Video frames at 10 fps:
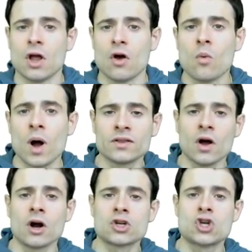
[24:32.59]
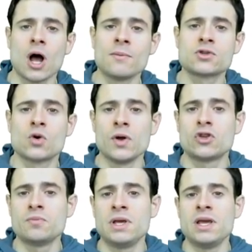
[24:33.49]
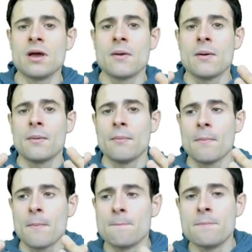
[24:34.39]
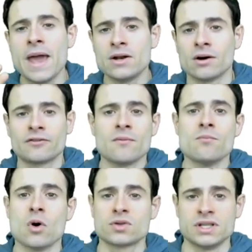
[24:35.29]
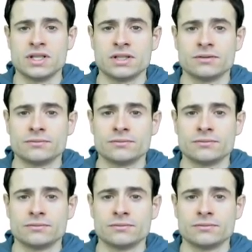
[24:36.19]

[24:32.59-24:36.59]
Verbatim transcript: What are jobs going to be made of mostly?